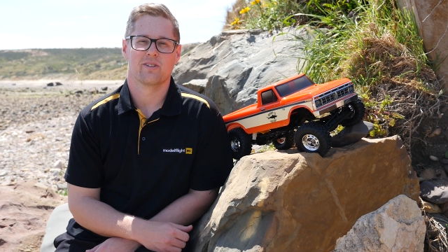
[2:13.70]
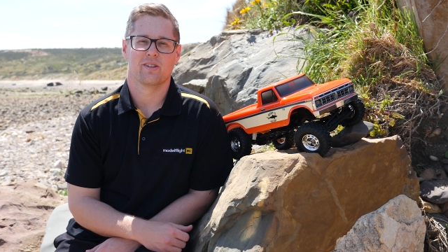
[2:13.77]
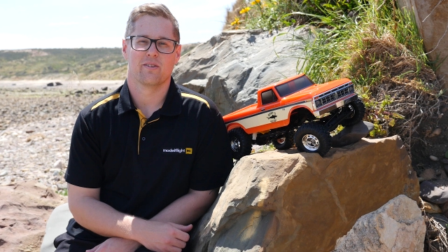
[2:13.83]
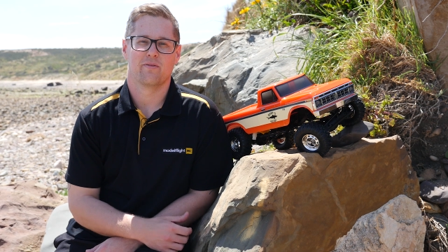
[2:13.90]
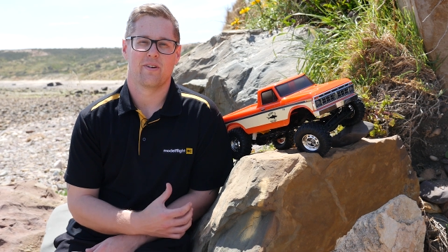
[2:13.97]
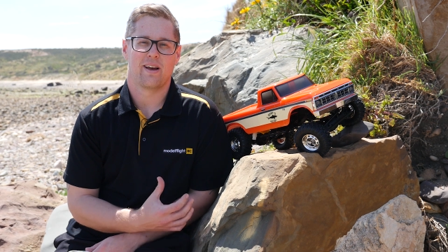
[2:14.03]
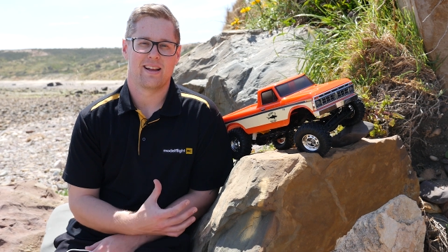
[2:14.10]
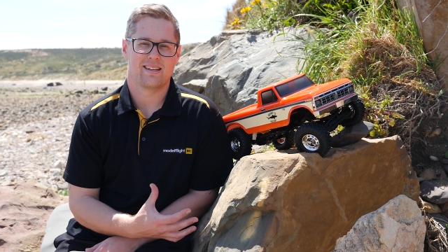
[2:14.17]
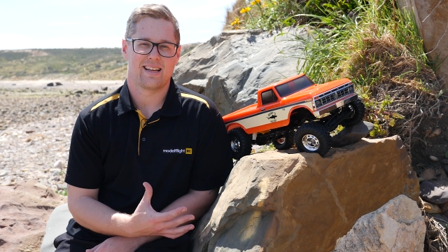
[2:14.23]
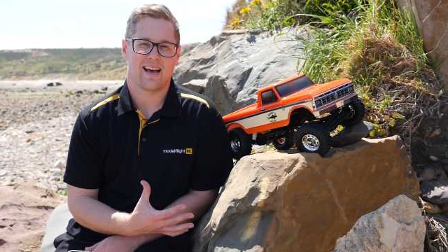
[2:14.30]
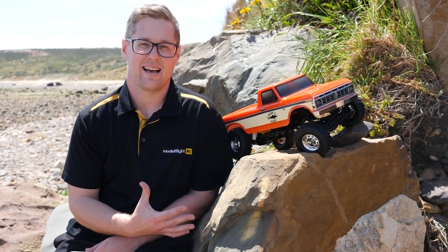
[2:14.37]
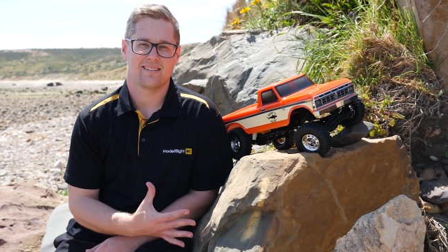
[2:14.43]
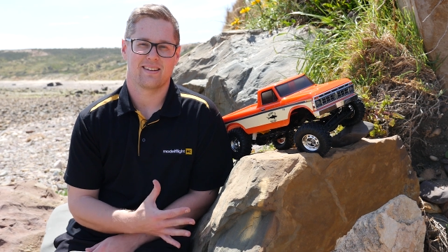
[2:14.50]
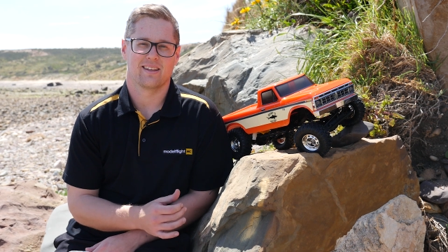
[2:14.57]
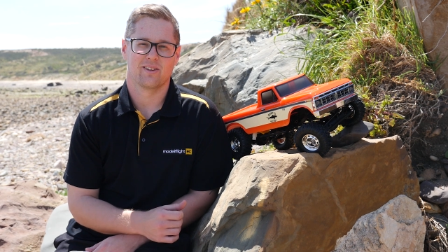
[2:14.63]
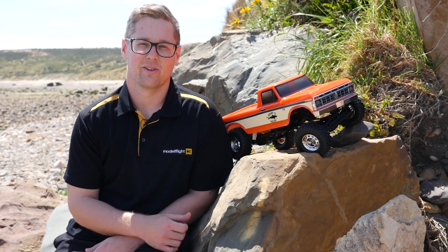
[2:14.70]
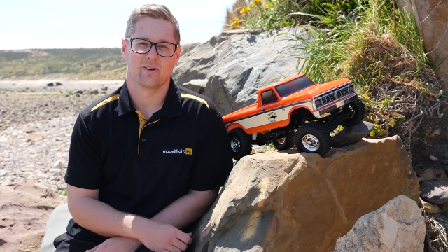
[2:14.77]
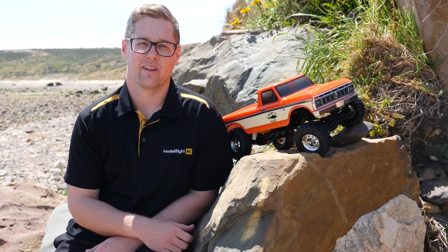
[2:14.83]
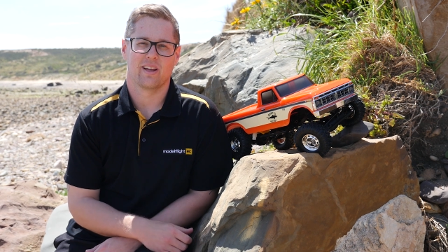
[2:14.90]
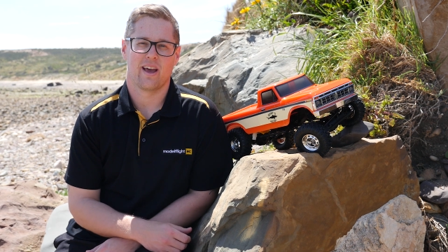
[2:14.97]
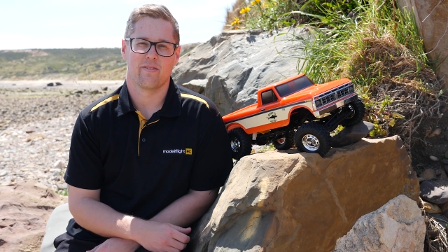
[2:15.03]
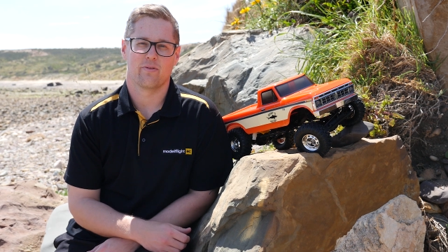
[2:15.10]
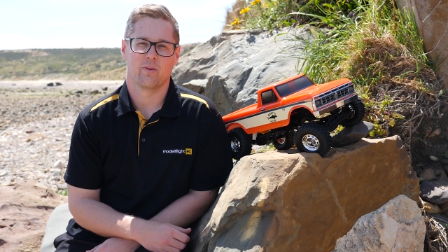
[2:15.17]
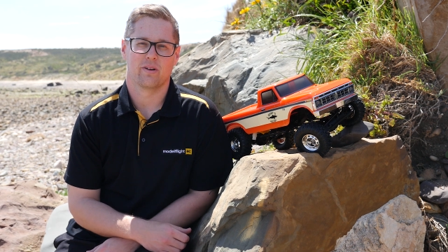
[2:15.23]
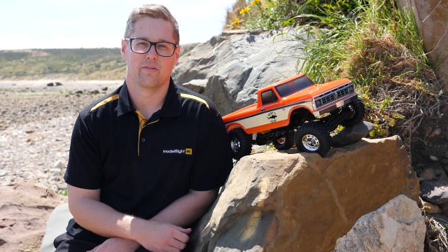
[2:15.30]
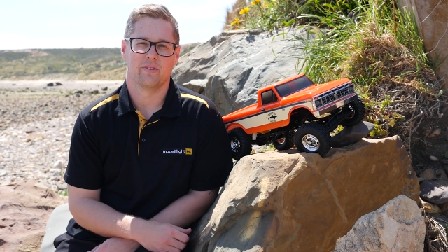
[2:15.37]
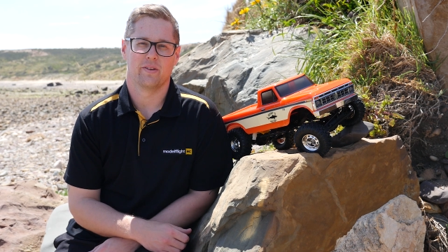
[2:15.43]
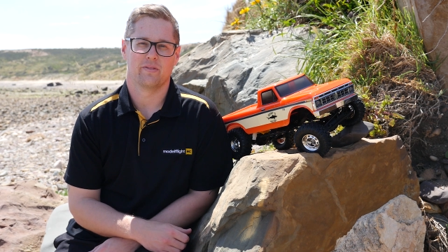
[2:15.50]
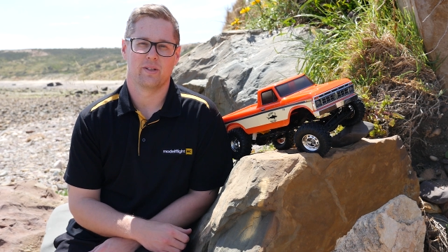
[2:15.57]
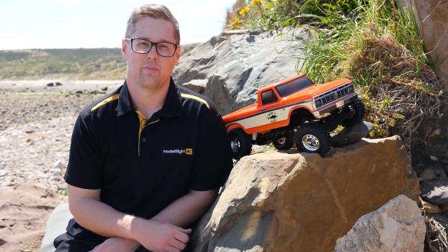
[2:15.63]
is the fantastic looking
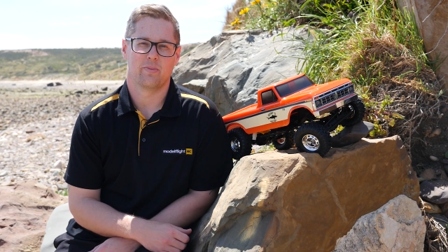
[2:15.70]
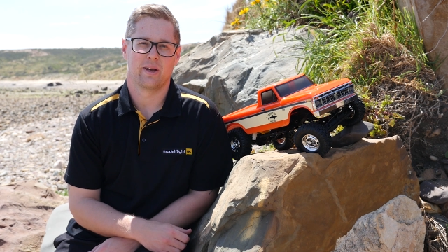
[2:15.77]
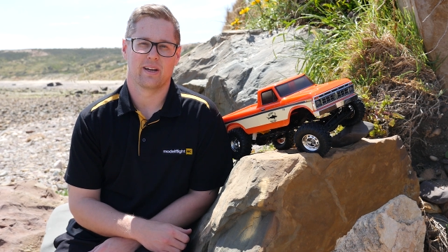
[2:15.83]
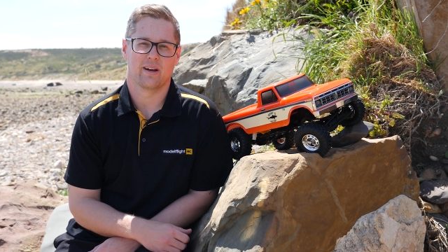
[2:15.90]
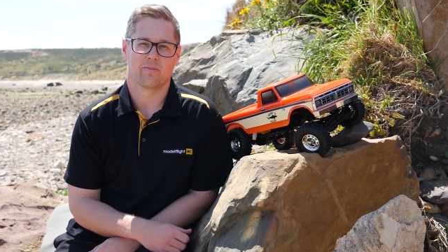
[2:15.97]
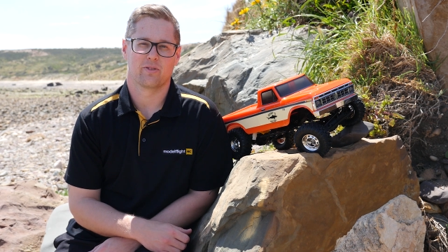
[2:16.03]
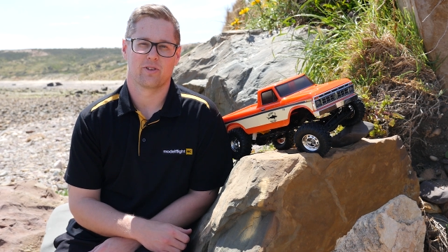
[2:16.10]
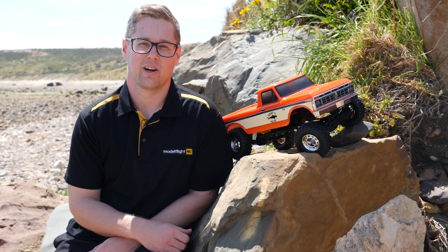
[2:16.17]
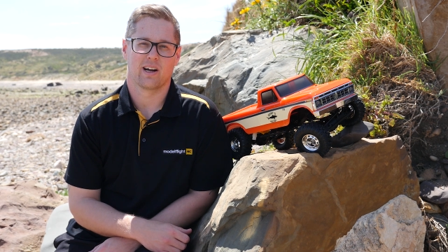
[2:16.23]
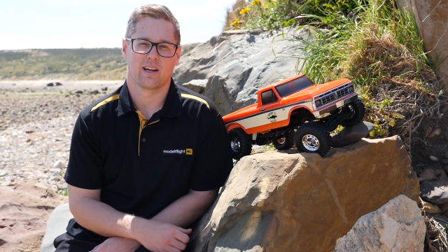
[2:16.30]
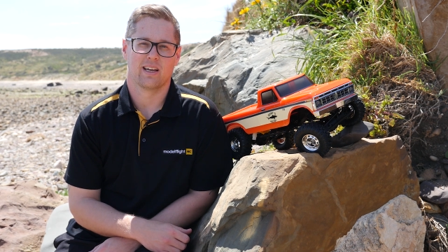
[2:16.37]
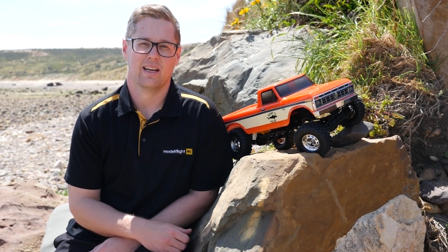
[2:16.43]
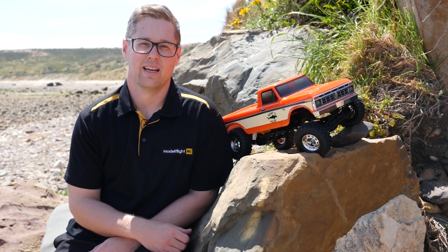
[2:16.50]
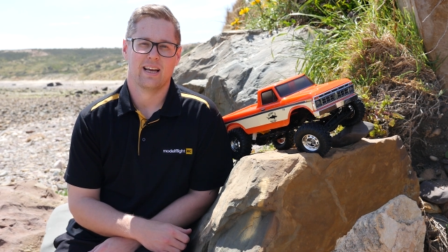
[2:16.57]
F-150 pickup truck.